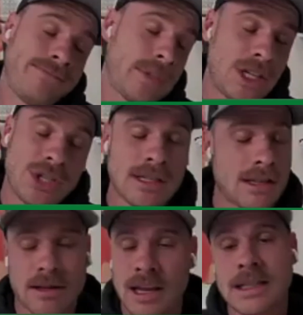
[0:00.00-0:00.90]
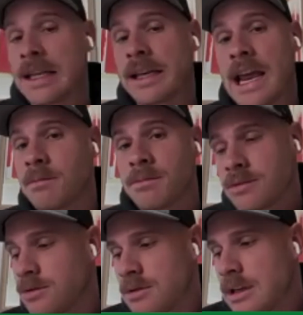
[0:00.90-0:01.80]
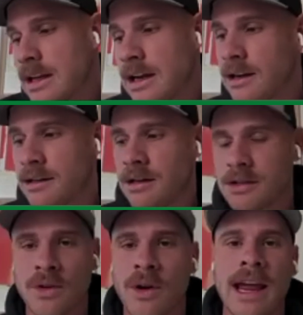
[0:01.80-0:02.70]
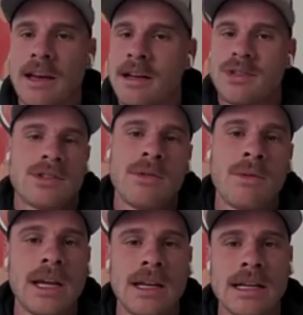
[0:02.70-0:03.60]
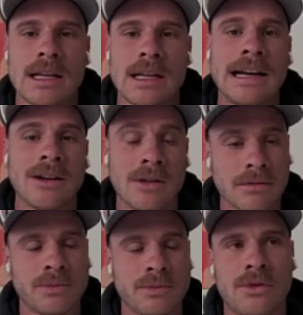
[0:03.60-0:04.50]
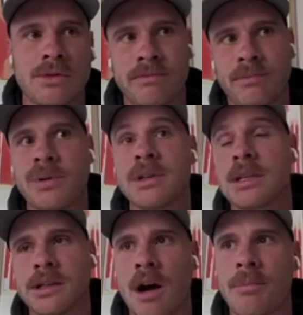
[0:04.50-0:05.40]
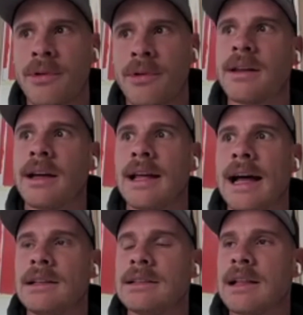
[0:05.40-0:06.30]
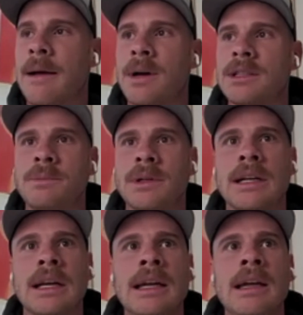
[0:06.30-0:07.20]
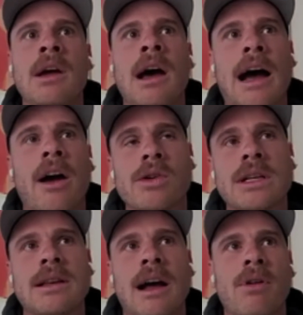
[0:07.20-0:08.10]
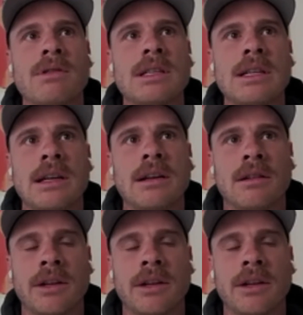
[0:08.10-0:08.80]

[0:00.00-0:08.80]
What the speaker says: it's just it's the game. Like there's no hate. It's just the way it is. I don't personally operate like that much, but I've always seen like